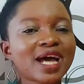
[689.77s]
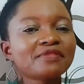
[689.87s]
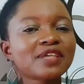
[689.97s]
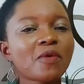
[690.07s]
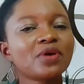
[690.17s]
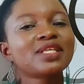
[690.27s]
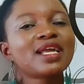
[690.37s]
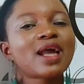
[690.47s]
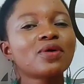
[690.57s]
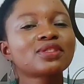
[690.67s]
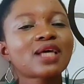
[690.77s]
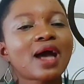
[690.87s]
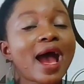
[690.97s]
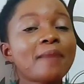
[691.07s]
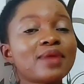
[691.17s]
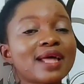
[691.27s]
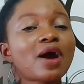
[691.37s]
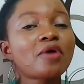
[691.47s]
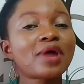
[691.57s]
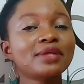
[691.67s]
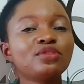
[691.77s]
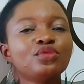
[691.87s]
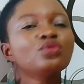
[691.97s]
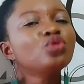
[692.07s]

Afterwards, then I was I planned I'll run to you.